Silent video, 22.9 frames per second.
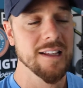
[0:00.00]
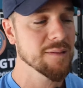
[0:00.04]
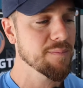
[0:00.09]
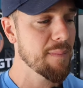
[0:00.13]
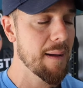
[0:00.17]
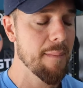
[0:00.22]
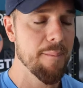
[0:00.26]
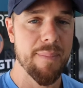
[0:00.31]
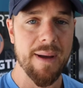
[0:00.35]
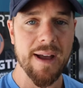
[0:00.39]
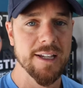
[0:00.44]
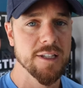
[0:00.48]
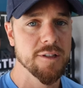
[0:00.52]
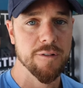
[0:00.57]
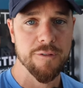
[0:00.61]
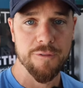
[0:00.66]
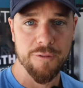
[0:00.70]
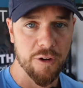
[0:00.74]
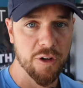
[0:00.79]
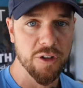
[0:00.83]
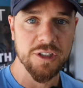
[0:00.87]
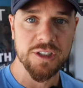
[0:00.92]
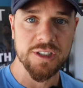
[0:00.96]
It's my best
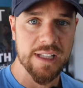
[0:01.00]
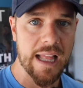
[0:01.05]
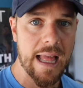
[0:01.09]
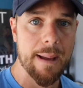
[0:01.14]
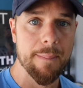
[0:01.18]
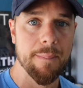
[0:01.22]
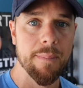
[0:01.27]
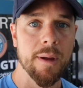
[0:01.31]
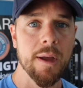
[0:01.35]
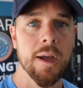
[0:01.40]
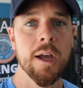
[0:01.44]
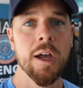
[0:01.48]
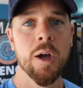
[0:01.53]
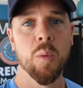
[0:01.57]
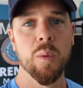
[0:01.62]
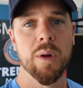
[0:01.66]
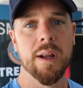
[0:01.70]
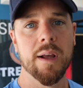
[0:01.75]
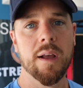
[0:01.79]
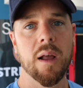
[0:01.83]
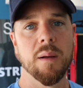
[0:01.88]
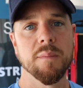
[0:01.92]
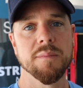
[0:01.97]
first step
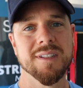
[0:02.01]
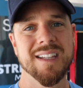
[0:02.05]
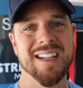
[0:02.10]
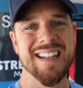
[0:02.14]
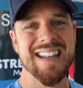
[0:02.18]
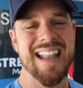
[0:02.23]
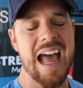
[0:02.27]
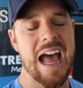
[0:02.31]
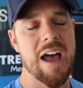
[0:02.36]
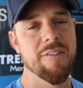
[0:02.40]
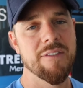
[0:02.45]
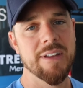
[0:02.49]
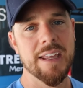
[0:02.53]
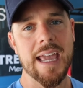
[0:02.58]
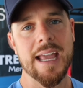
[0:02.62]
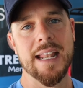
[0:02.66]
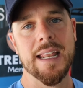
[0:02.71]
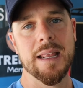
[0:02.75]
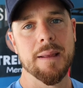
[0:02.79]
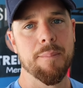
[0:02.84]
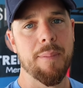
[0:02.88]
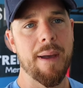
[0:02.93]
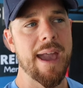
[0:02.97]
when it comes to
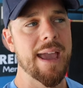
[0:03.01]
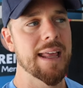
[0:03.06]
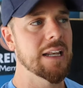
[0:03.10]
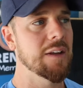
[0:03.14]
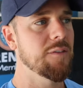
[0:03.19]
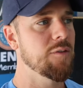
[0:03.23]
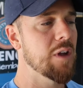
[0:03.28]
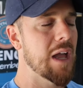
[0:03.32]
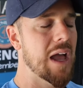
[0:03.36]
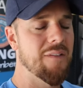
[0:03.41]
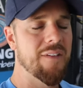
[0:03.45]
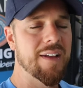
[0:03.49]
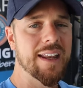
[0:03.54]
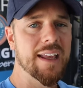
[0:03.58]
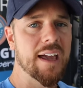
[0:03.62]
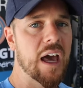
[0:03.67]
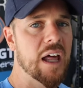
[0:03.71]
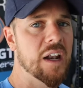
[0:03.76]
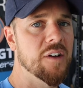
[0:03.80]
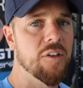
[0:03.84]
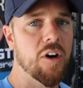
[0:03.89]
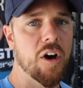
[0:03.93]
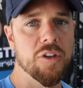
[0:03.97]
navigating pain. If you have any
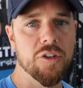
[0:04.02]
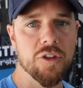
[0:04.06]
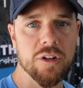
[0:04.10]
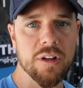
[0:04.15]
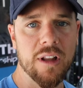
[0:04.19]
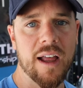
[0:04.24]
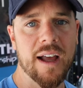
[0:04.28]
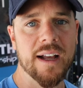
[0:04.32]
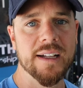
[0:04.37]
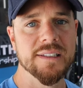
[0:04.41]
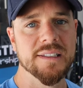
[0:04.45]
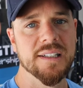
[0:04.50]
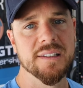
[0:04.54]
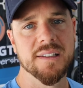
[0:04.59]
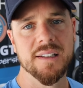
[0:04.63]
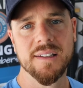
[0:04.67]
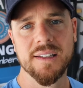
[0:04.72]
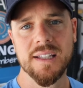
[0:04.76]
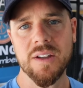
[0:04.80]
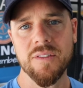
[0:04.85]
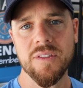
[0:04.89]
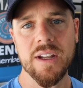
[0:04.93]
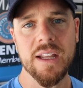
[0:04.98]
kind of underlying
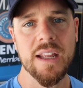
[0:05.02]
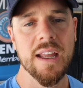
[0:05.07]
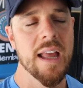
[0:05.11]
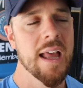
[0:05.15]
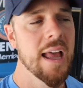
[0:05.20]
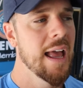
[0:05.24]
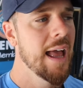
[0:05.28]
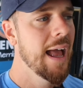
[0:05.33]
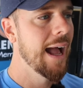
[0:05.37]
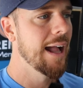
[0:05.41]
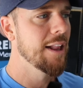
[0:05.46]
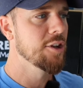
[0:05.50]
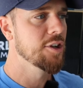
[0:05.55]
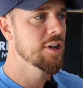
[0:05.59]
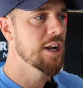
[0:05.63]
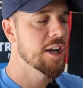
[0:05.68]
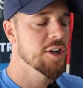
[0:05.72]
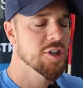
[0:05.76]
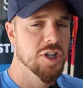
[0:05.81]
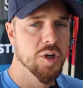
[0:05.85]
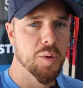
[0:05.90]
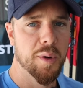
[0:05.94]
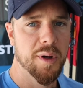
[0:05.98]
sensitivity and you're
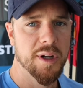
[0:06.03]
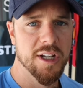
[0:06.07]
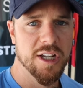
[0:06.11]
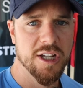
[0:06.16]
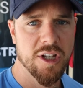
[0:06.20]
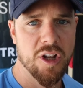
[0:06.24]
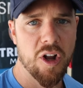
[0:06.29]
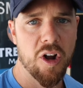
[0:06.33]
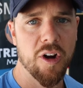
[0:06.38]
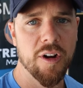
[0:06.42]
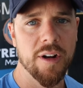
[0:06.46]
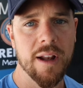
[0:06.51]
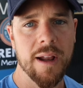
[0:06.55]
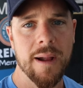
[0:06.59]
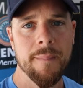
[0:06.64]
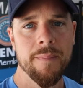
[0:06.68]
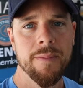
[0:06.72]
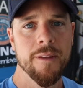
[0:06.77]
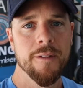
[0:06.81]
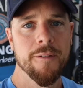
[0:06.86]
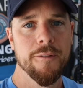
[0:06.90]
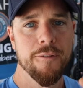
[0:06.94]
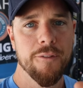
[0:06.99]
not sure where to start,
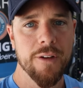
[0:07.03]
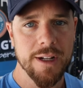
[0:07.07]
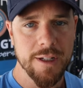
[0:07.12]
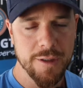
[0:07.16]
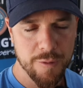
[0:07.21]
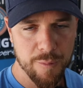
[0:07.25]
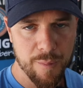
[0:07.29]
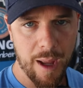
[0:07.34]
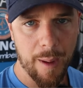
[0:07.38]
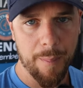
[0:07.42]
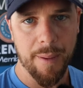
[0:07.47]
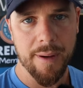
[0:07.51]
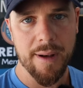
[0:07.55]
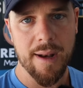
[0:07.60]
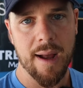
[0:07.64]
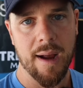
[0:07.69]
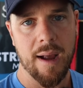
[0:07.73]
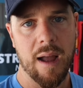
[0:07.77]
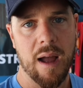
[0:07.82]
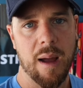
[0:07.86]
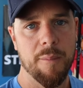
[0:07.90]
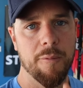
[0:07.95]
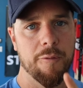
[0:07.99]

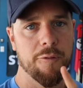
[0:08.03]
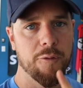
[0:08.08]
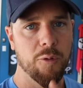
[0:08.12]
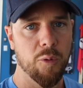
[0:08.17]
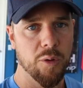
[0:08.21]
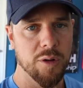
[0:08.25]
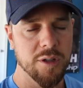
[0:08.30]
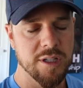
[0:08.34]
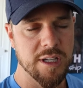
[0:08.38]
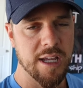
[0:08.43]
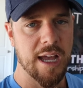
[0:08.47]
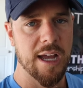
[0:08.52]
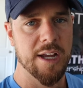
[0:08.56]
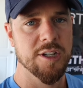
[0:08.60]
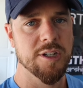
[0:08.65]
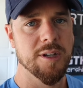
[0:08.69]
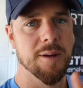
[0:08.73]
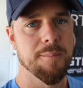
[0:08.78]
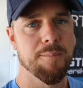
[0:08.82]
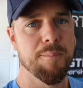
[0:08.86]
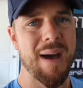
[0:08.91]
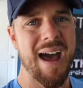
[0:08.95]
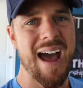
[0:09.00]
fitnessforbackpain.com forward
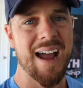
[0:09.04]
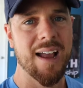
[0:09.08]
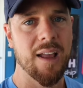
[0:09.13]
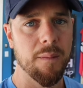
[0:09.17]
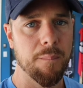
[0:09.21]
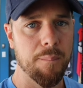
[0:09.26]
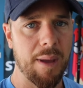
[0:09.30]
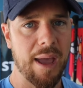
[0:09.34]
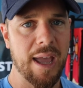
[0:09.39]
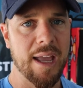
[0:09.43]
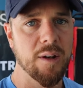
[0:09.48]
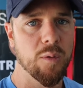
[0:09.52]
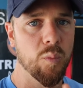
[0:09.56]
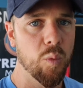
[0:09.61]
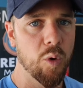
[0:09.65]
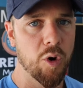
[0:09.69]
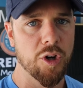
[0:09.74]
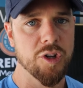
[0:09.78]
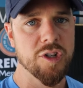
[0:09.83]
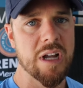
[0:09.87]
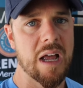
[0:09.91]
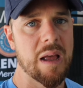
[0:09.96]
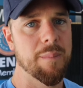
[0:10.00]
slash back pain
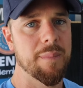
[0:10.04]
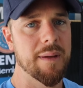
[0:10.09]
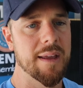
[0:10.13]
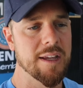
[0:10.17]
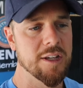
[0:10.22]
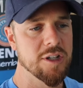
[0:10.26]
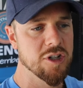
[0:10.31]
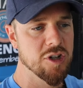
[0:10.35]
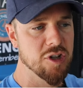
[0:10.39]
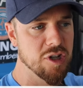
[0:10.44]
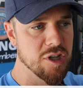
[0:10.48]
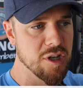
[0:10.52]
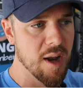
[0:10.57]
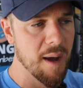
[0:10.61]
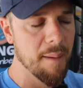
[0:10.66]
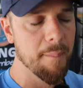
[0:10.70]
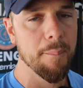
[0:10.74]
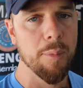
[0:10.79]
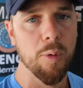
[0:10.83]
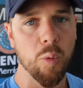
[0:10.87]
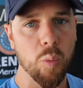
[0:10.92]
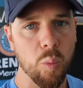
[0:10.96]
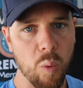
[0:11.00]
workshop is your
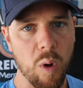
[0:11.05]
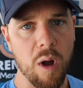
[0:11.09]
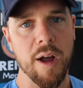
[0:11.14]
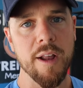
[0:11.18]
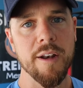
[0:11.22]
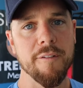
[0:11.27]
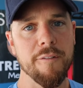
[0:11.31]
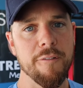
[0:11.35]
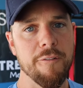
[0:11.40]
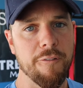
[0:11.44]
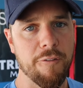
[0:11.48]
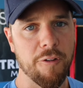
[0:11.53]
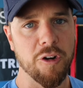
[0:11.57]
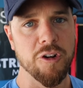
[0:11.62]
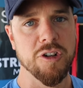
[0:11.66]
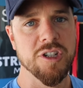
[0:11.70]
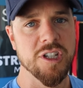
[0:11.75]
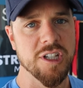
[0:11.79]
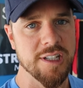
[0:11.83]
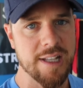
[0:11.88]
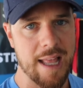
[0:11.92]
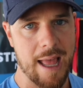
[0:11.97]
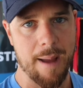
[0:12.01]
number one
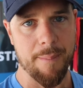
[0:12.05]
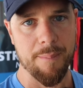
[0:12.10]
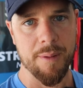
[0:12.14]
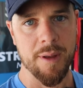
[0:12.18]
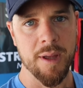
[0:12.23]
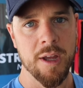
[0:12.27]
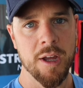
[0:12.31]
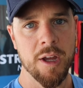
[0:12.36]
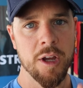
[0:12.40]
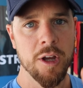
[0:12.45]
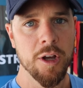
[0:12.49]
first step.